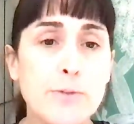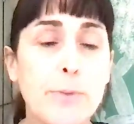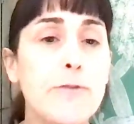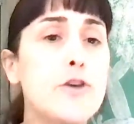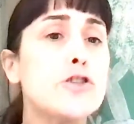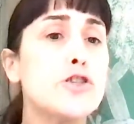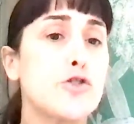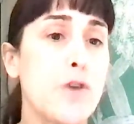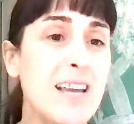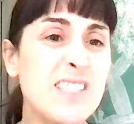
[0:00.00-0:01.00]
But if you're
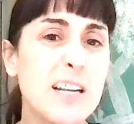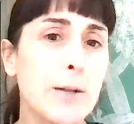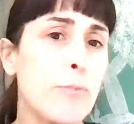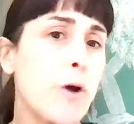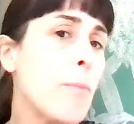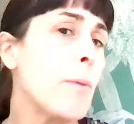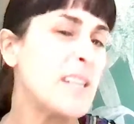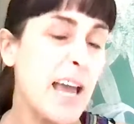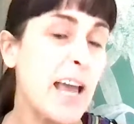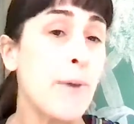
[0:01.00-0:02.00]
stressed, it'll probably
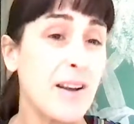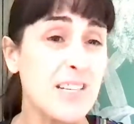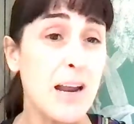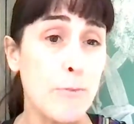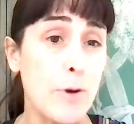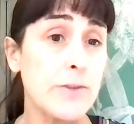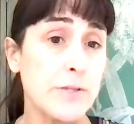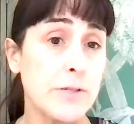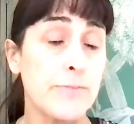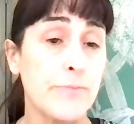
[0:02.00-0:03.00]
take about 10
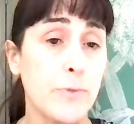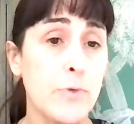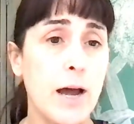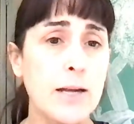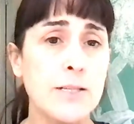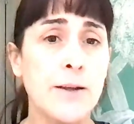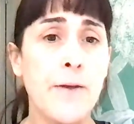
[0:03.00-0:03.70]
breaths, right?